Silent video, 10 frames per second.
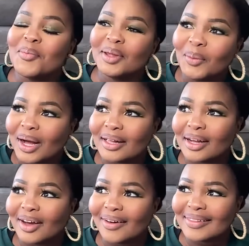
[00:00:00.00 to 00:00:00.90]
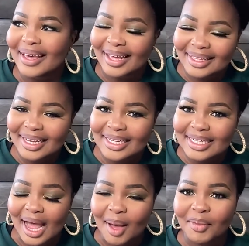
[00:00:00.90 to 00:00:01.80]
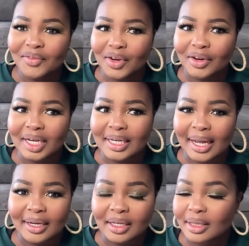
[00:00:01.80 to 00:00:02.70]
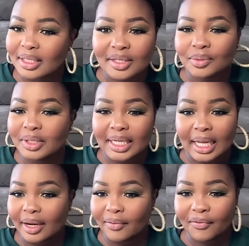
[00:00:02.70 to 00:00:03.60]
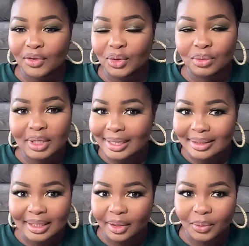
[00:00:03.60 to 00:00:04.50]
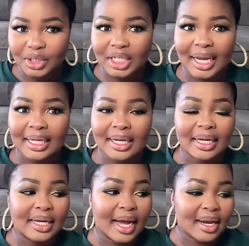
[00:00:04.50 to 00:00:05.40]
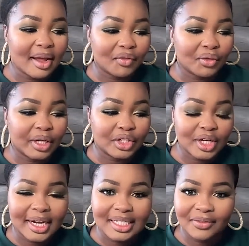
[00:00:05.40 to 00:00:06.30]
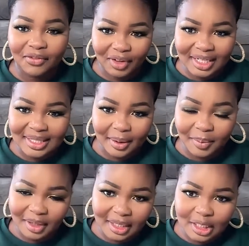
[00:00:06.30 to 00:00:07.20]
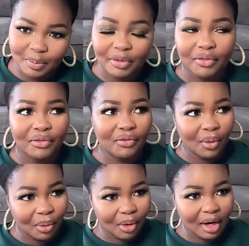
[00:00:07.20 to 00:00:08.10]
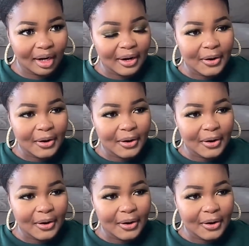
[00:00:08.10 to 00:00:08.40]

Meanwhile, on the other hand, I'm a very like, this is real life. You kind of get what you get. I never really try to fix up things before